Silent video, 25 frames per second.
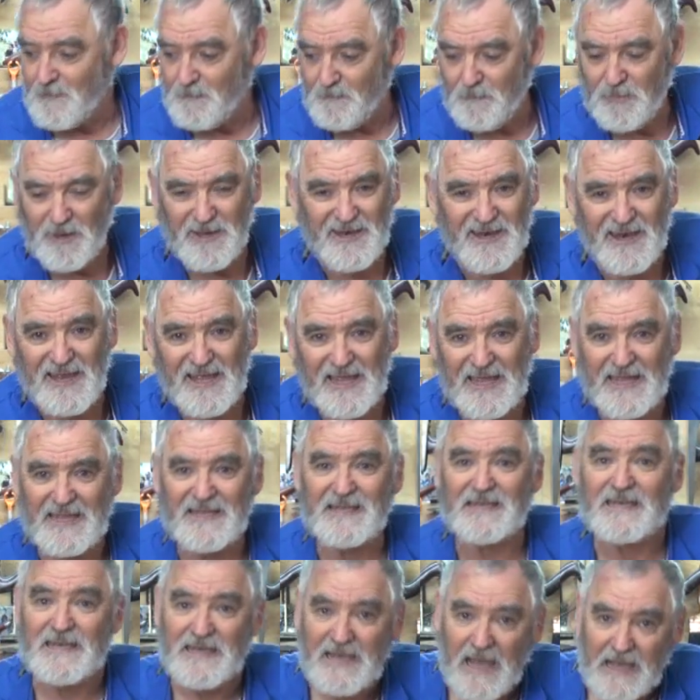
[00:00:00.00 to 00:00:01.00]
But
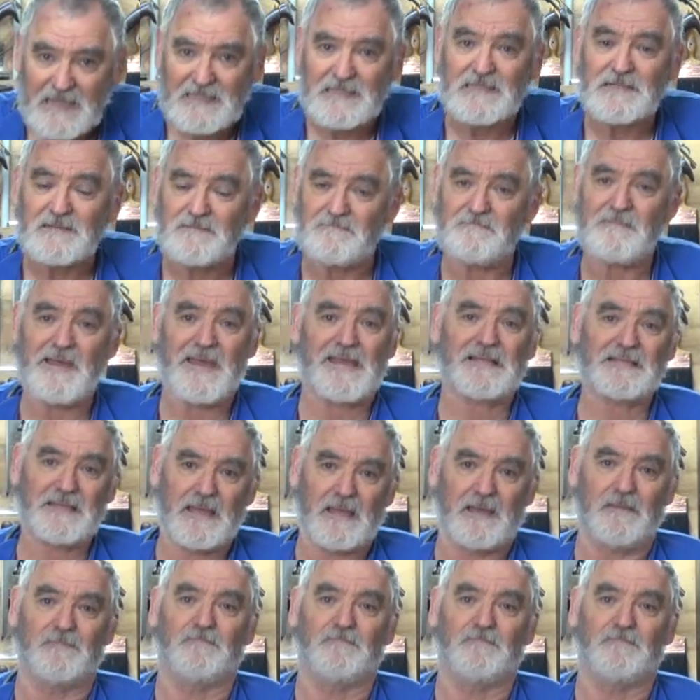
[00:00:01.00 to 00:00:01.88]
it doesn't matter